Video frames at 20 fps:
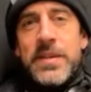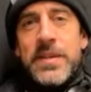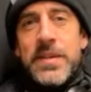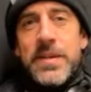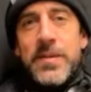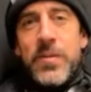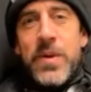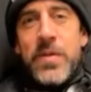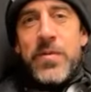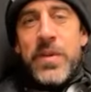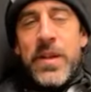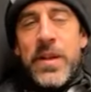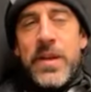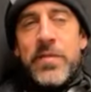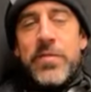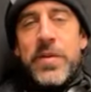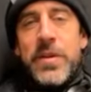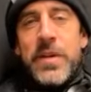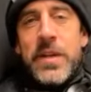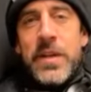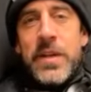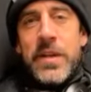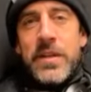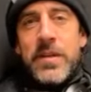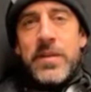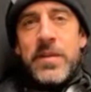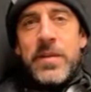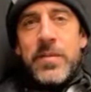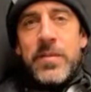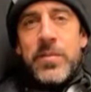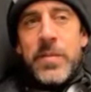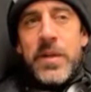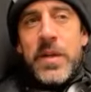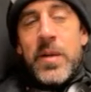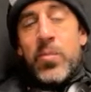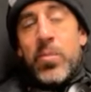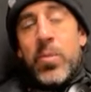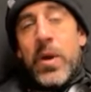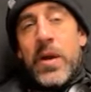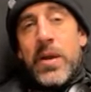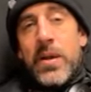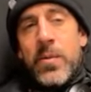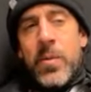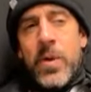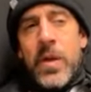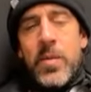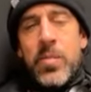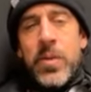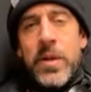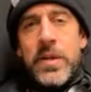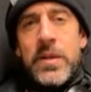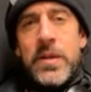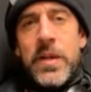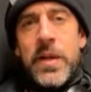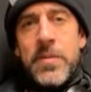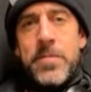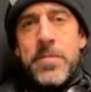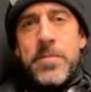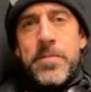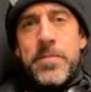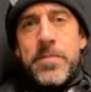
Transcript: we have a lot of fun together, and I'm proud of the way he played today.